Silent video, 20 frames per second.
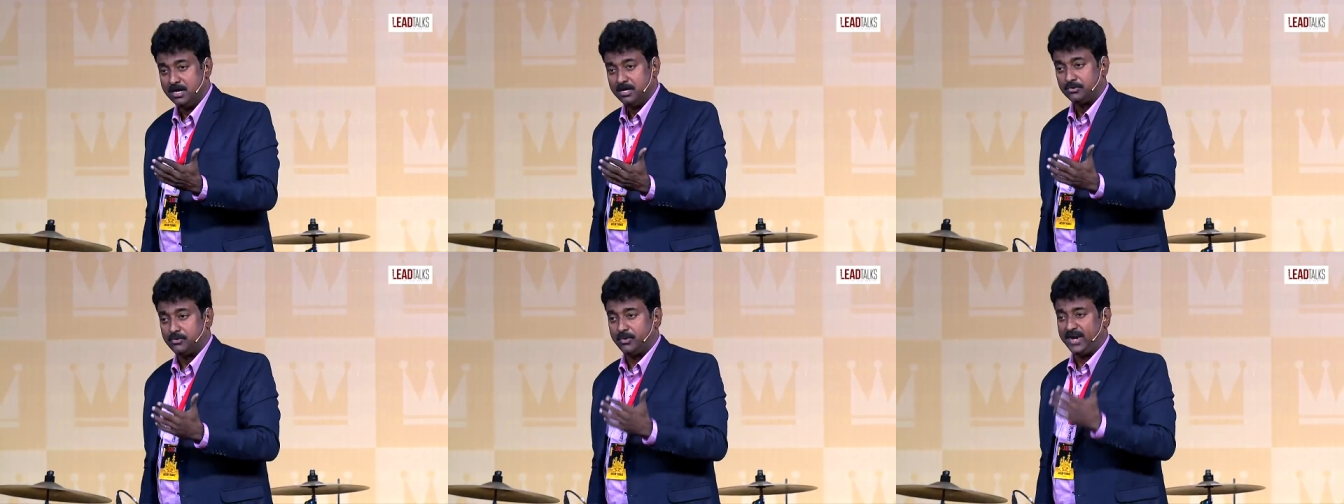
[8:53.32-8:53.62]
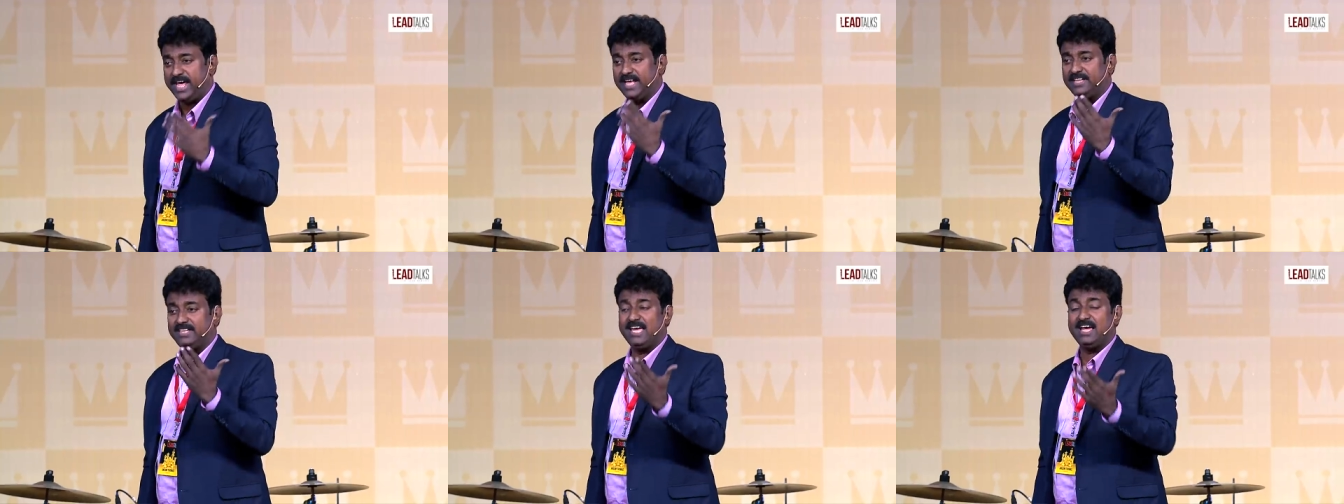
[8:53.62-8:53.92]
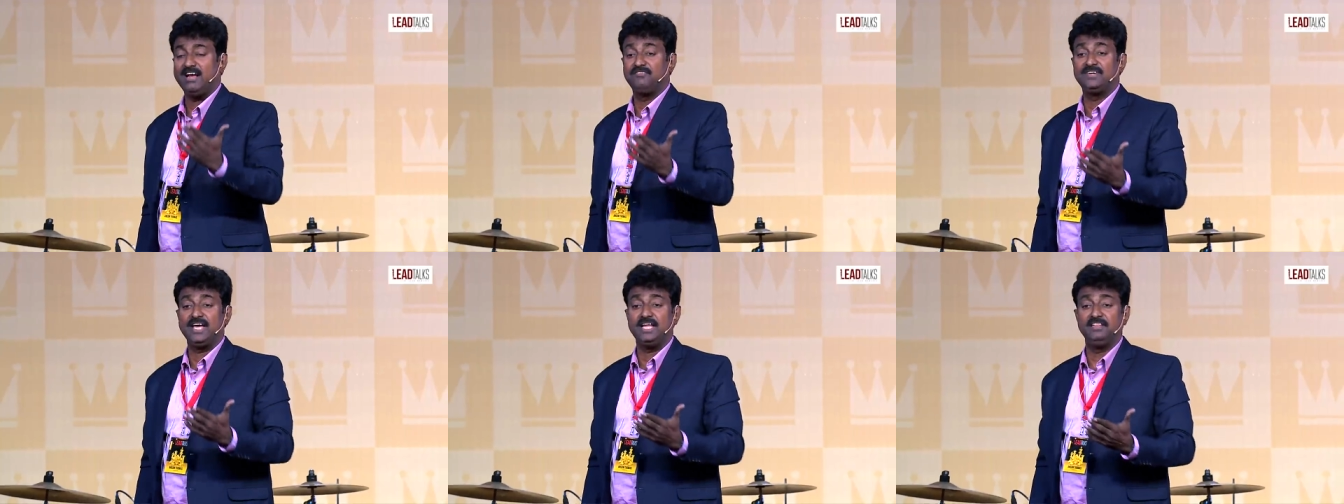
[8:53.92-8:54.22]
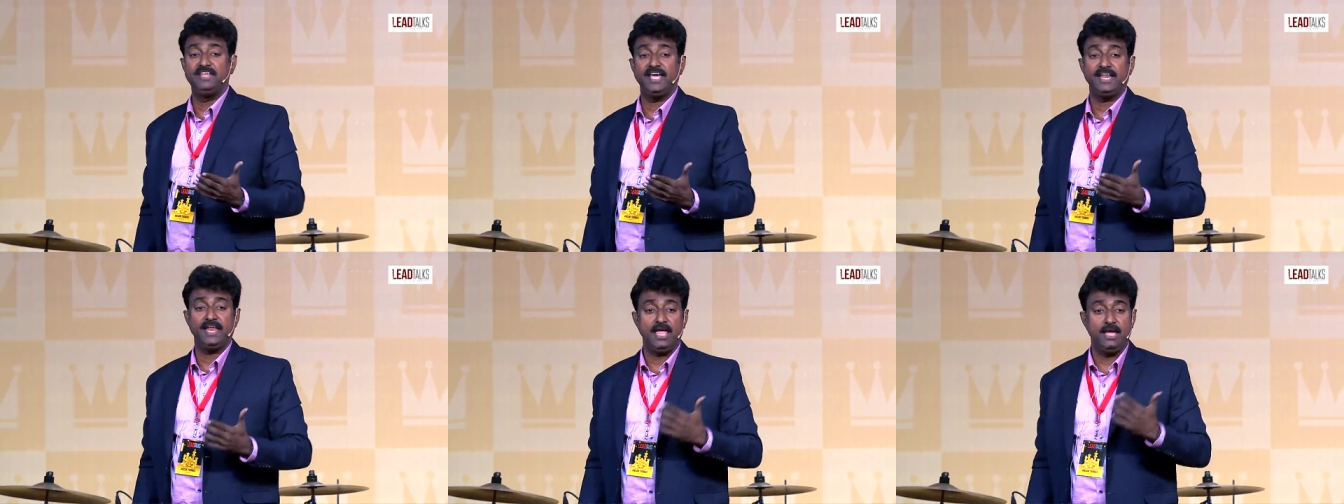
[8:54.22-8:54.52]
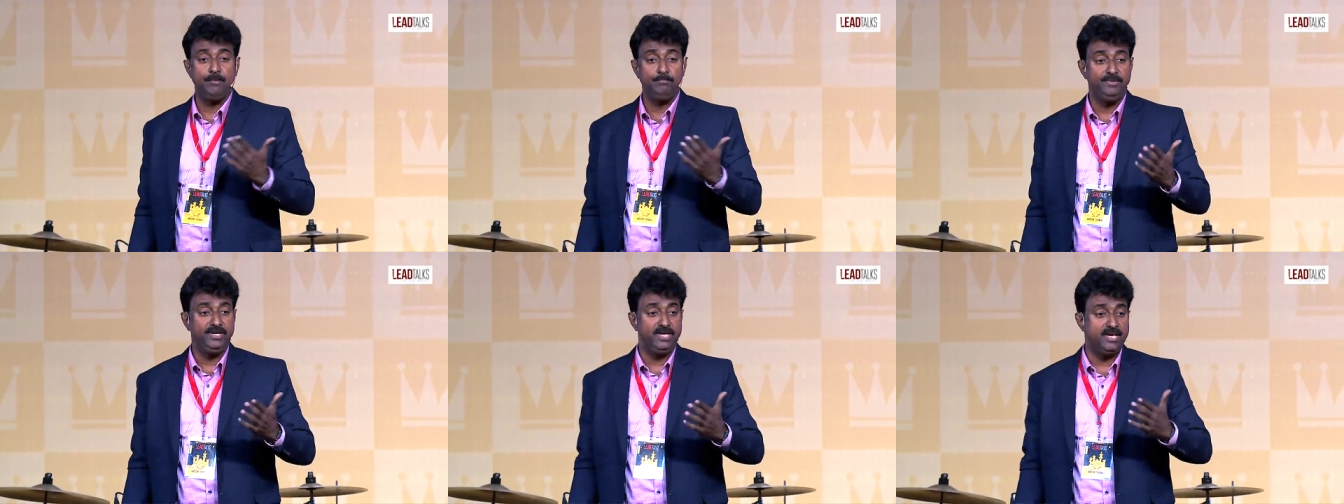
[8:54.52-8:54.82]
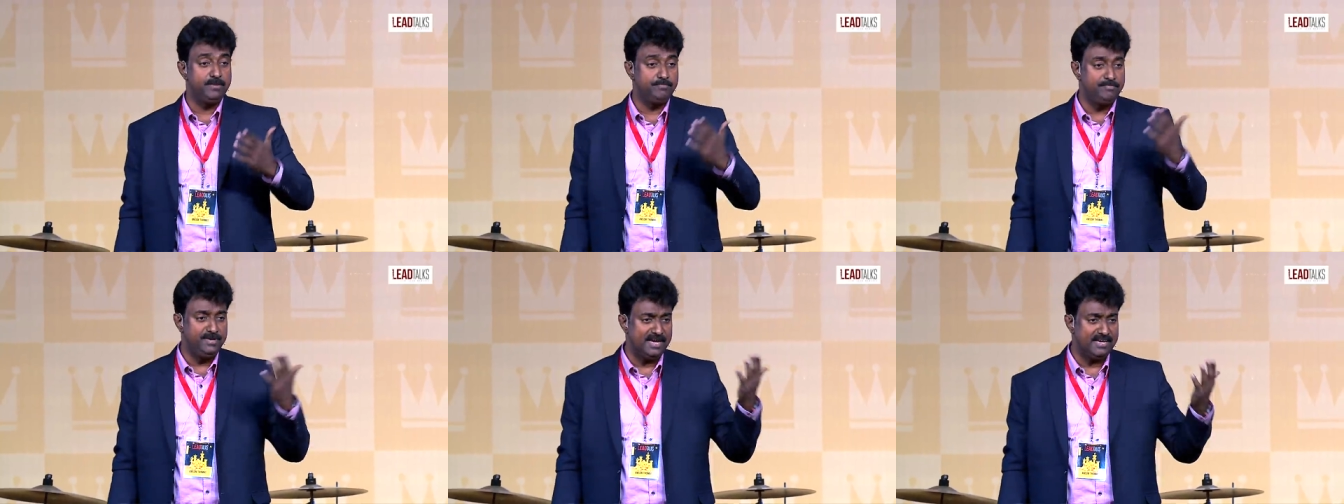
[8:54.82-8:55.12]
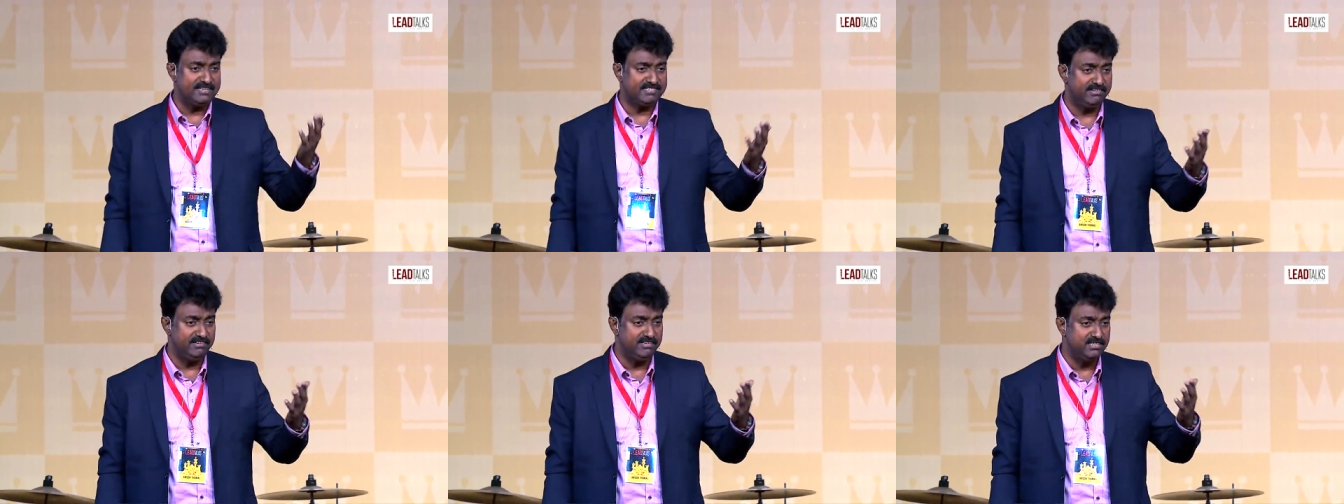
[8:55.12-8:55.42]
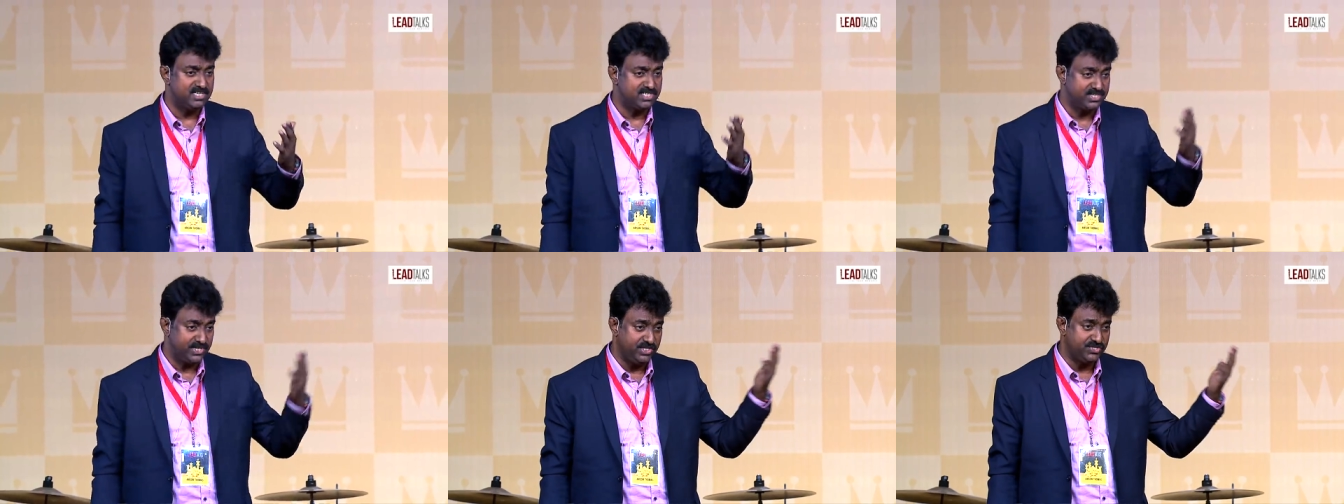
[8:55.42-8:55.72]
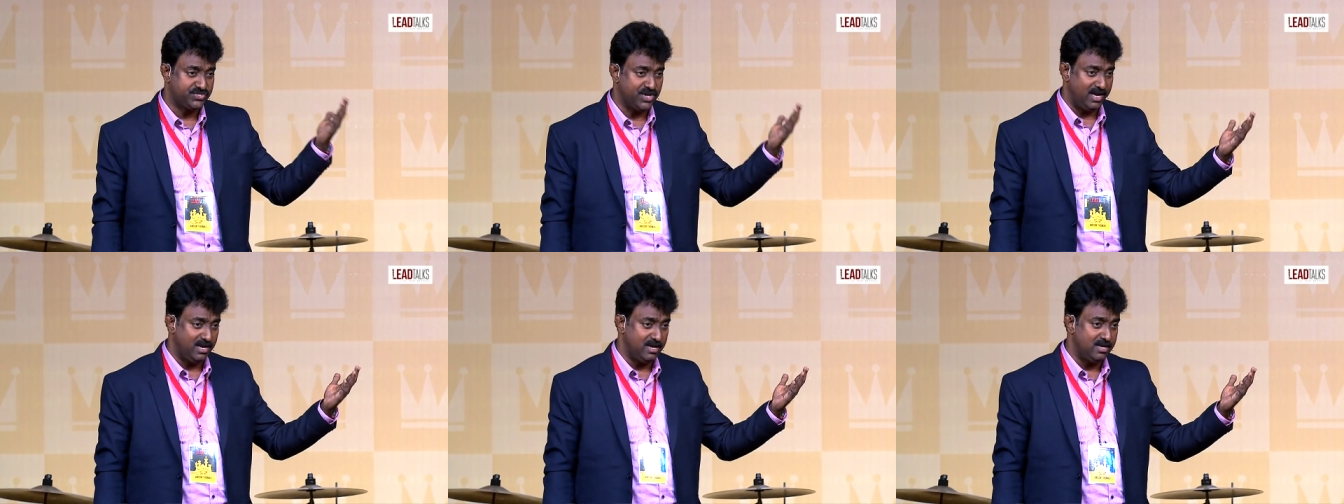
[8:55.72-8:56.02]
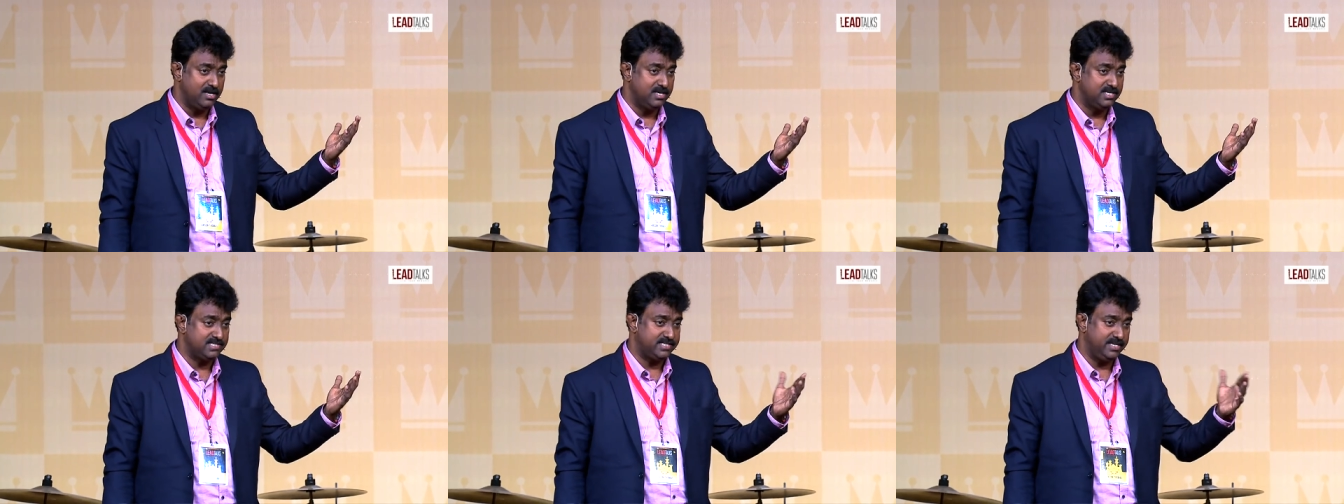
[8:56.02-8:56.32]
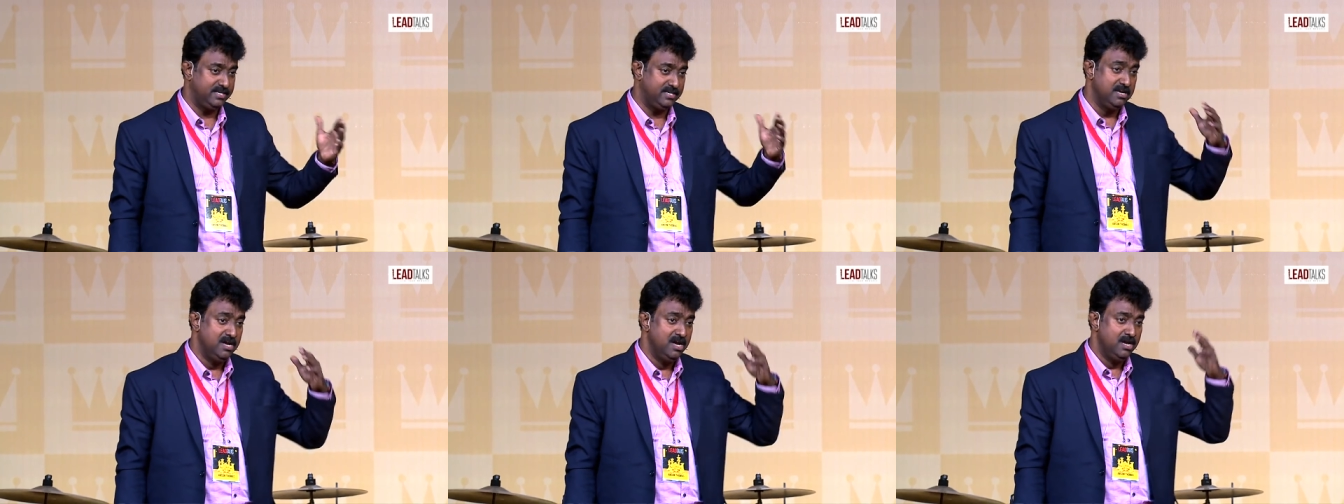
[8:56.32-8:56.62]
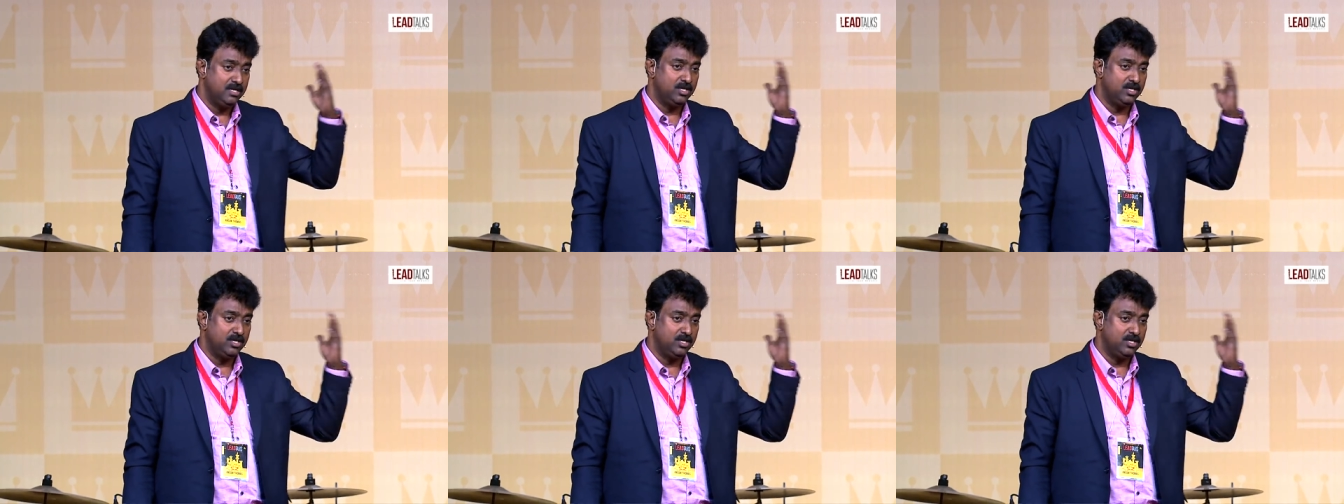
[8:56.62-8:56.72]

today they have done their MBA, BSc nursing, general nursing,